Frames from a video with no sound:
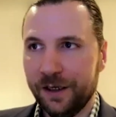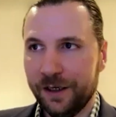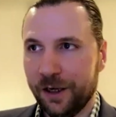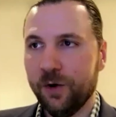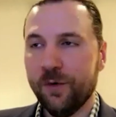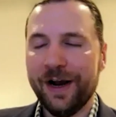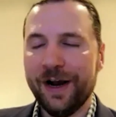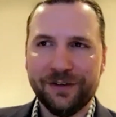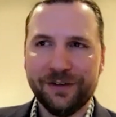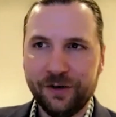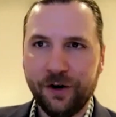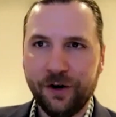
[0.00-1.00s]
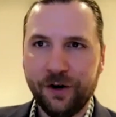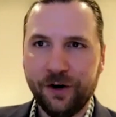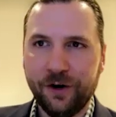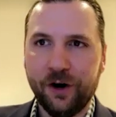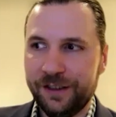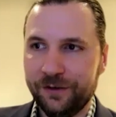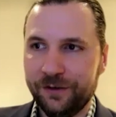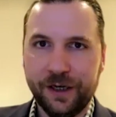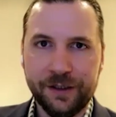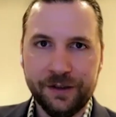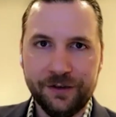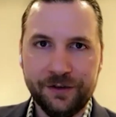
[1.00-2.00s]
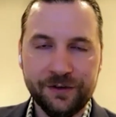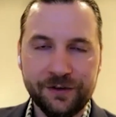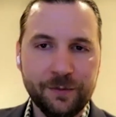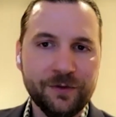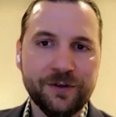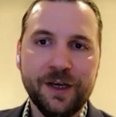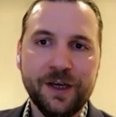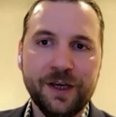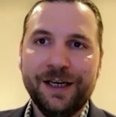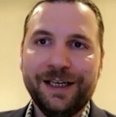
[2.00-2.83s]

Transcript: go out and target these systems.